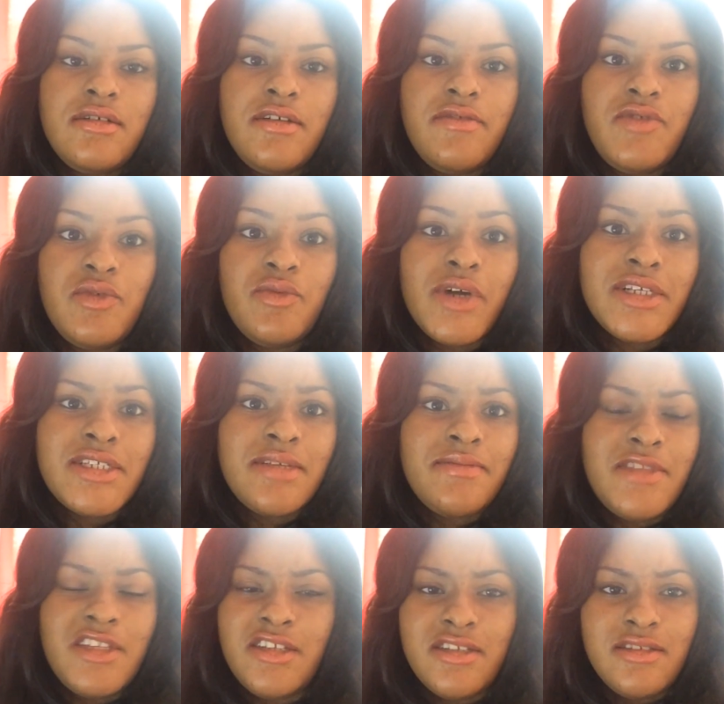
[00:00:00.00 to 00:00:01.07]
if you want
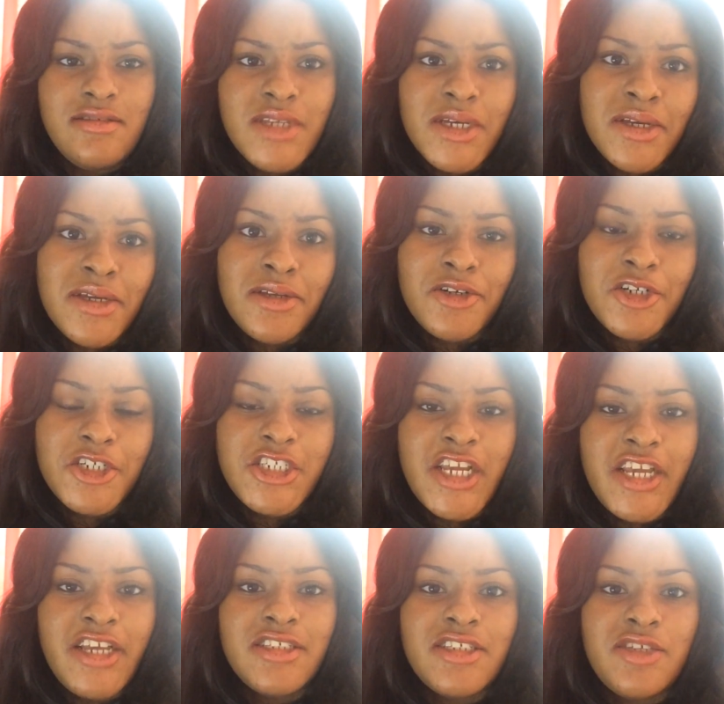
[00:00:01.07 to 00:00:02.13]
something done or
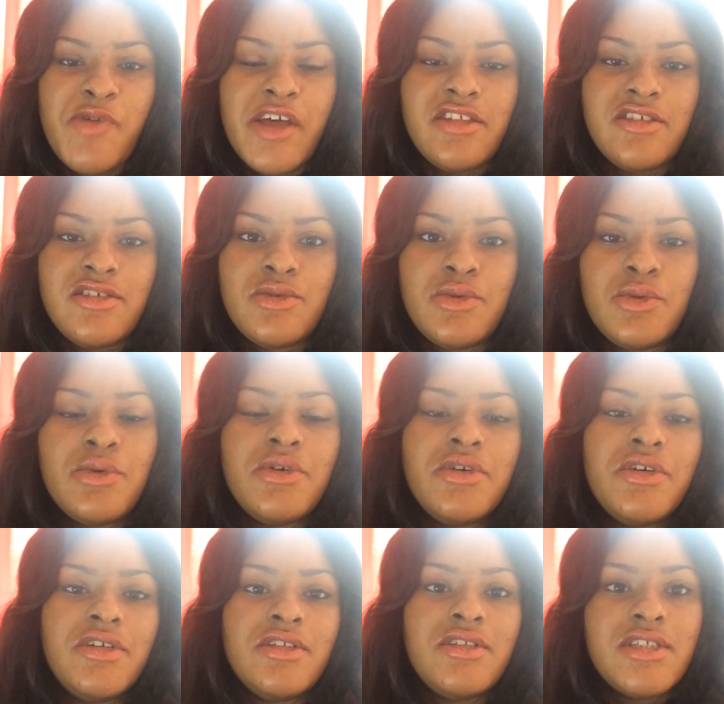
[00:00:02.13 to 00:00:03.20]
changed about the
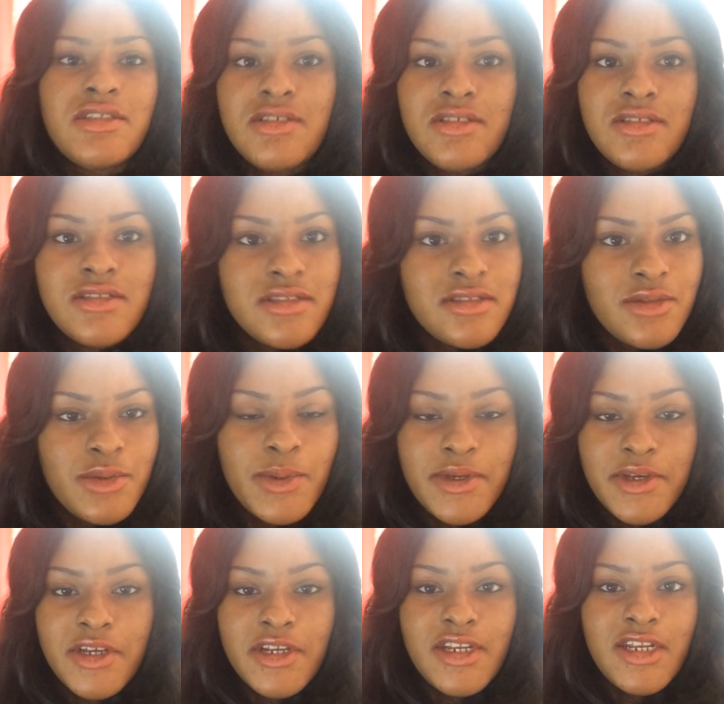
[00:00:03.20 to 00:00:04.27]
school, this is who
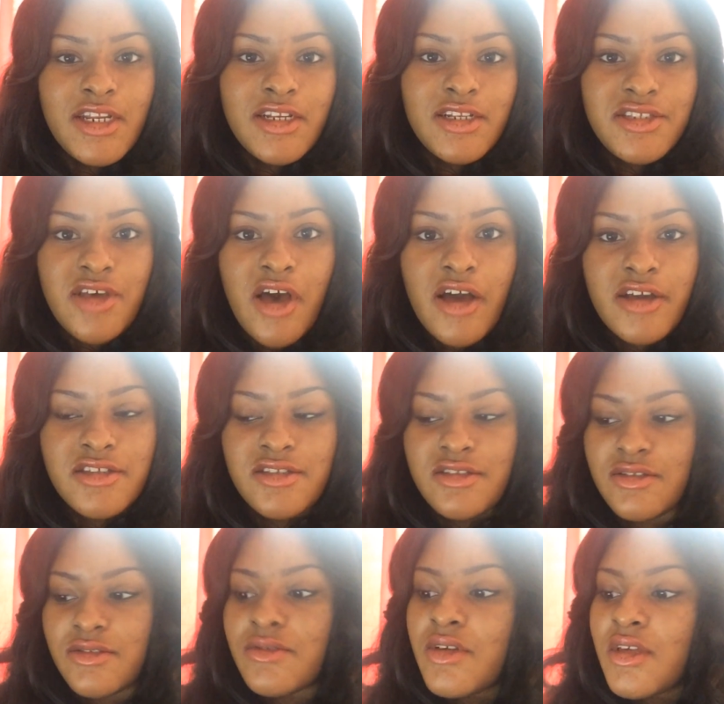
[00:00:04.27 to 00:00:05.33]
you're gonna need to talk
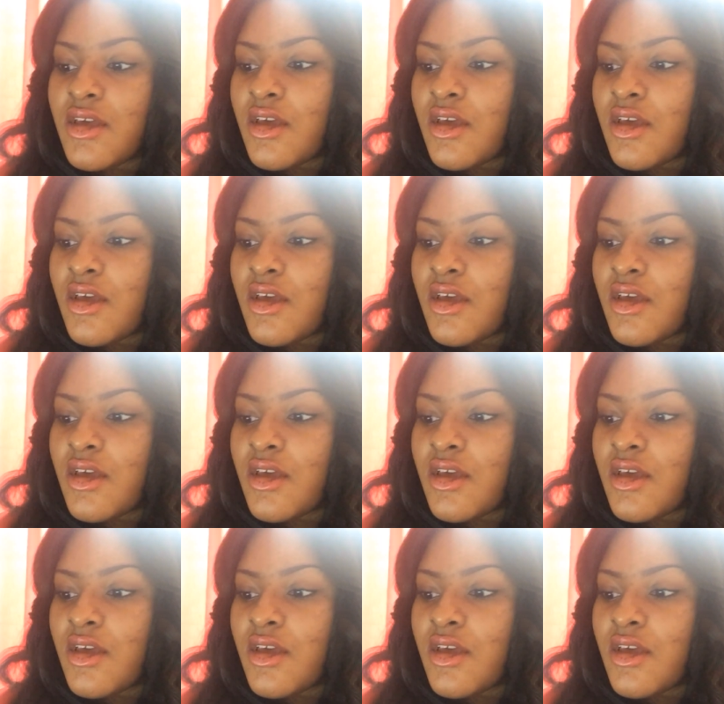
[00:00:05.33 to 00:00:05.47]
to.